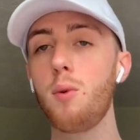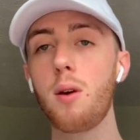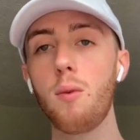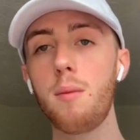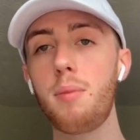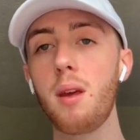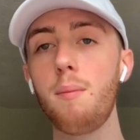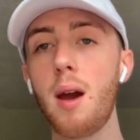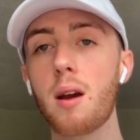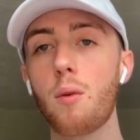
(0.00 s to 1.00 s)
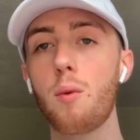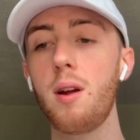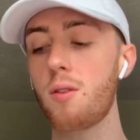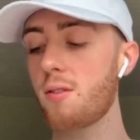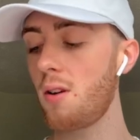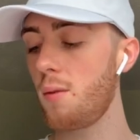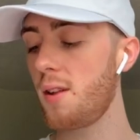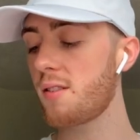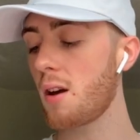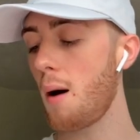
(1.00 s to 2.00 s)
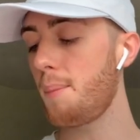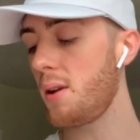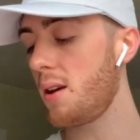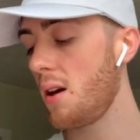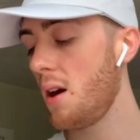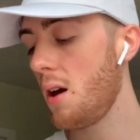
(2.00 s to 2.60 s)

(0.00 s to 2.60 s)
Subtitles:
We would be mega rich. So this company,